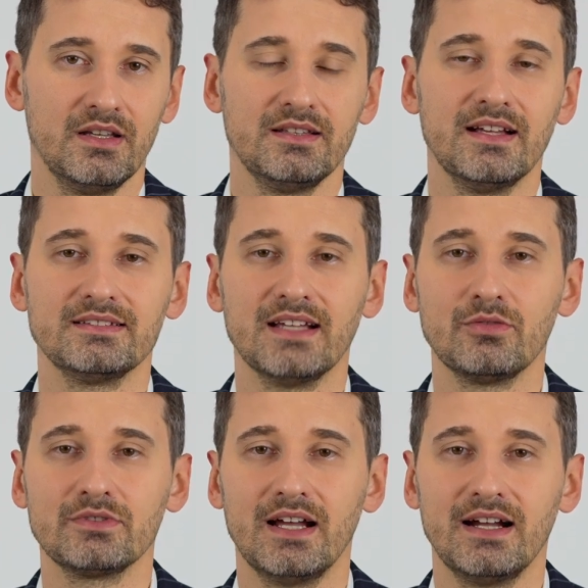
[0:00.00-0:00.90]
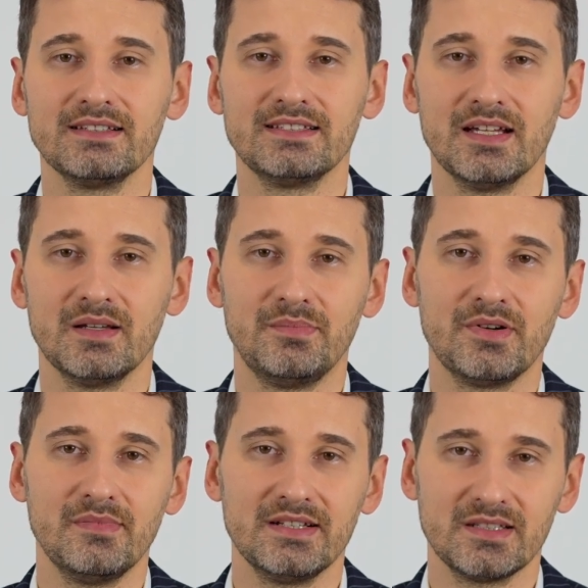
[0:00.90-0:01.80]
that outlines the
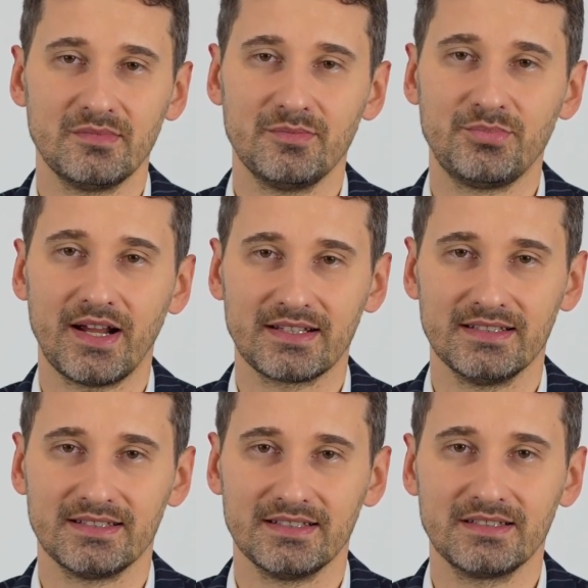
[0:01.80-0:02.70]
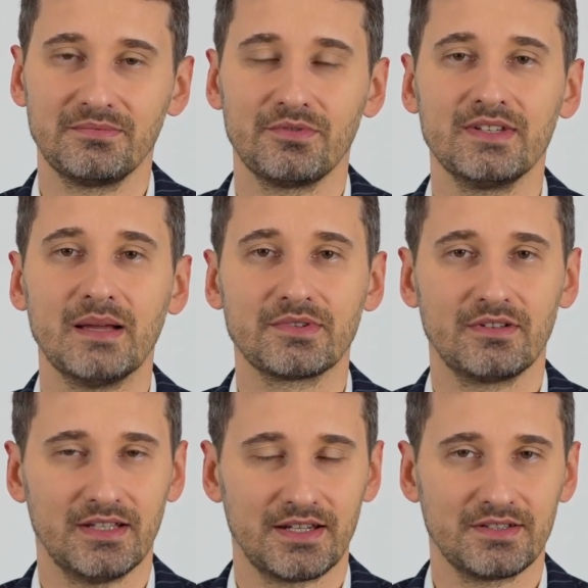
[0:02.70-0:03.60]
permissible practices for debt
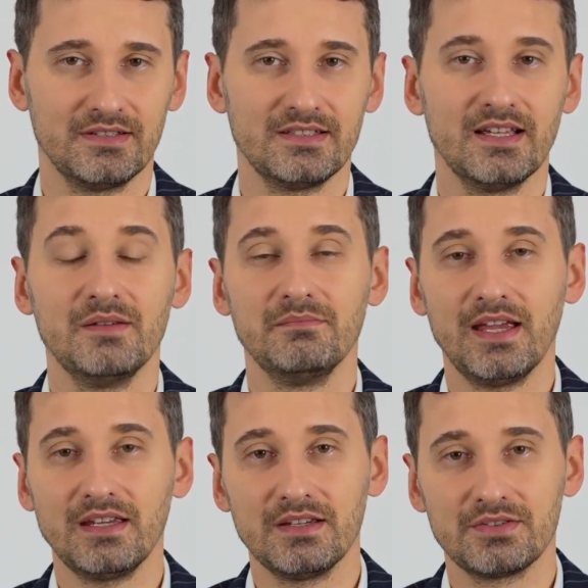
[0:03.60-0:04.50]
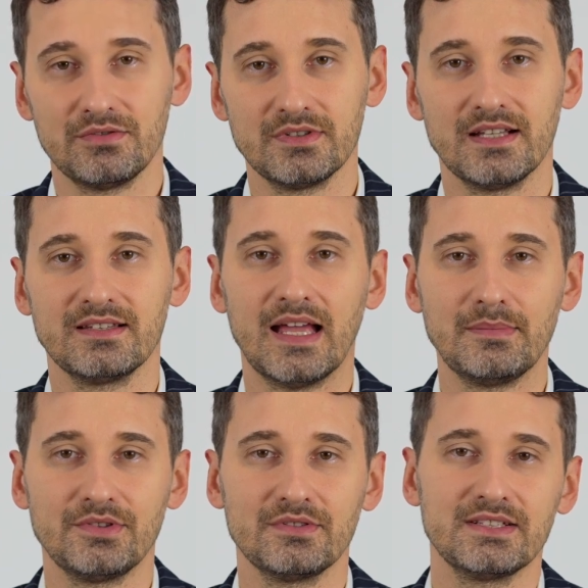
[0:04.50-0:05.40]
collections, making sure that
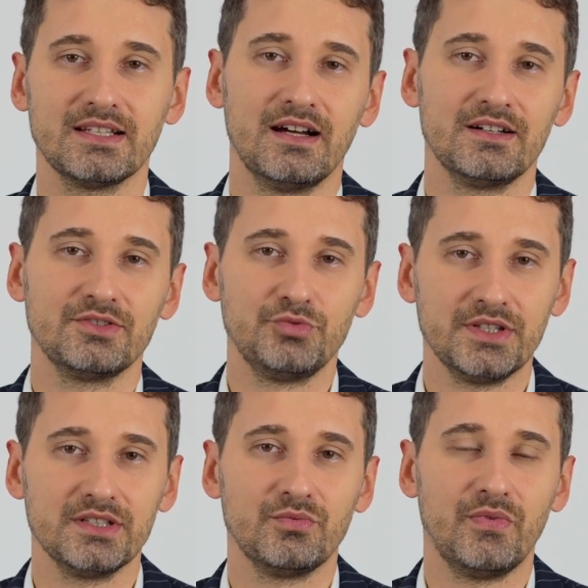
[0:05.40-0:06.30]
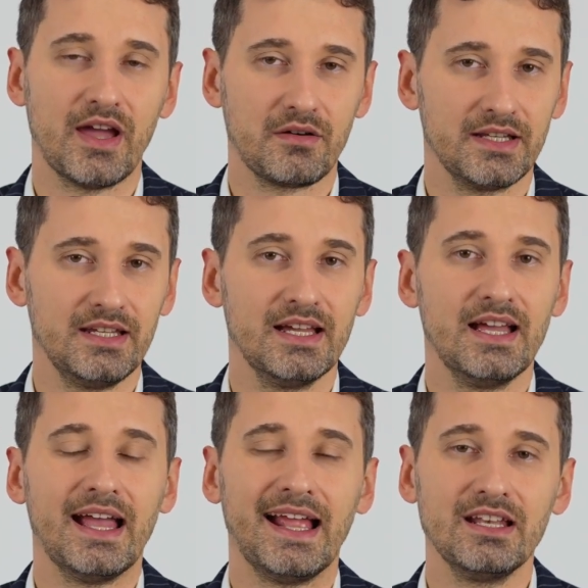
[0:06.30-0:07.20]
debtors are treated fairly
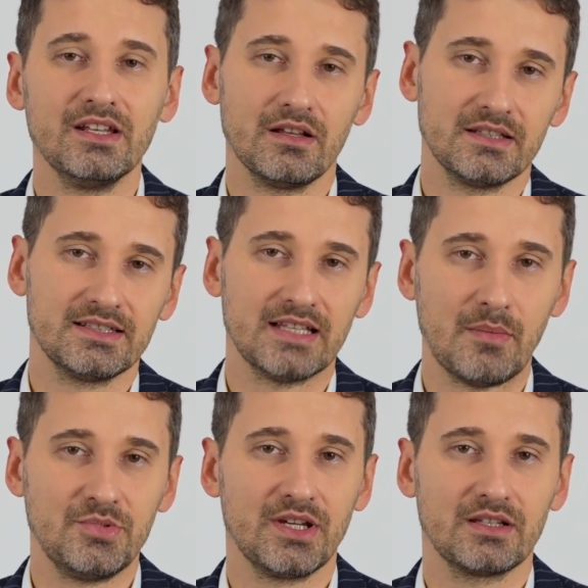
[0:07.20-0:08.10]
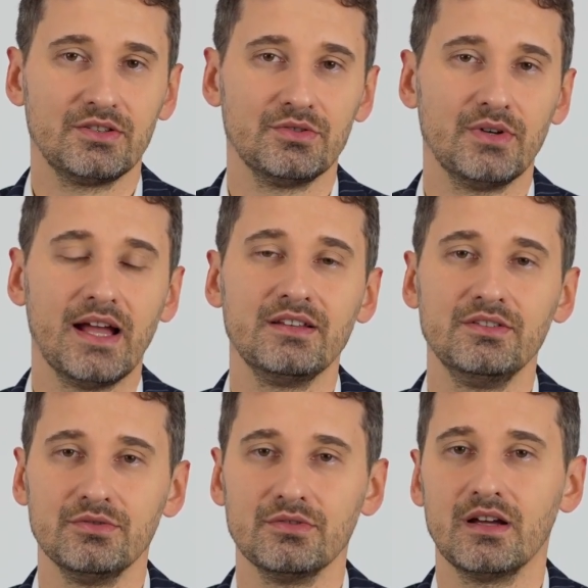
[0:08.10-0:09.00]
and not subject to
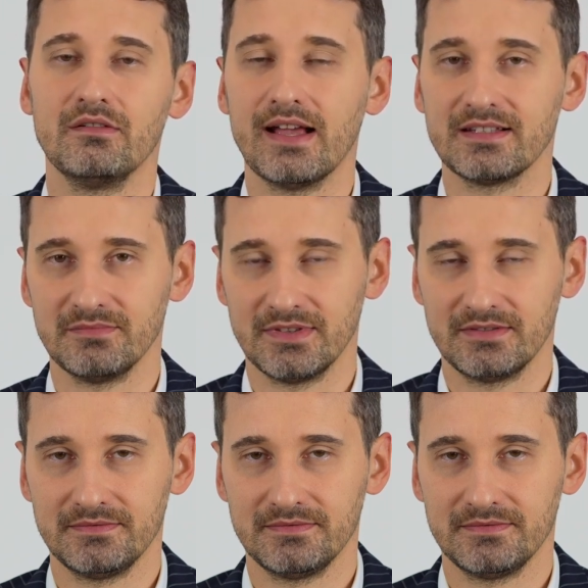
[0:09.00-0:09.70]
undue harassment.